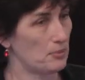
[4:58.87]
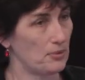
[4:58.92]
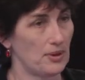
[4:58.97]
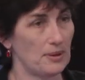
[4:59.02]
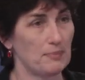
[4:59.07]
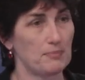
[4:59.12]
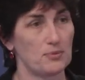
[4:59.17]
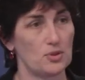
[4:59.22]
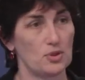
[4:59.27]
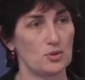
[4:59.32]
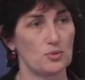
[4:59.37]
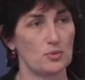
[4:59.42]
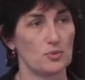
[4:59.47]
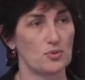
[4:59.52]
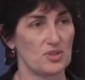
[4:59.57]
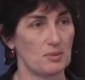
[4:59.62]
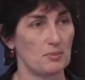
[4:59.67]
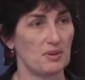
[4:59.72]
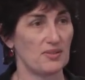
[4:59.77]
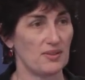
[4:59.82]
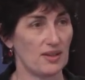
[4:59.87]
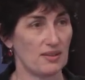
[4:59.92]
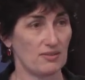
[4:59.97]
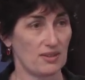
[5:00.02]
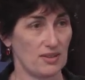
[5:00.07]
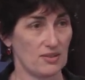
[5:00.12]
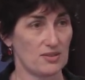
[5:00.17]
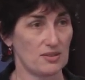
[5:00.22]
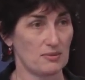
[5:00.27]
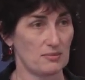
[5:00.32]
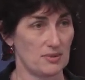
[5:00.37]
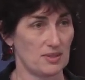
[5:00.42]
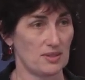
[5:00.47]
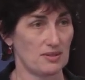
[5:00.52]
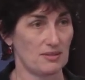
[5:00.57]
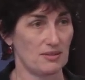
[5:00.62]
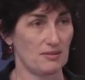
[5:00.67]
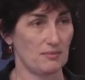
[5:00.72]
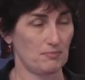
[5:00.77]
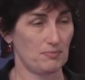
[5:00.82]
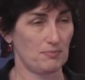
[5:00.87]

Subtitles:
prep tools, I mean, that there's a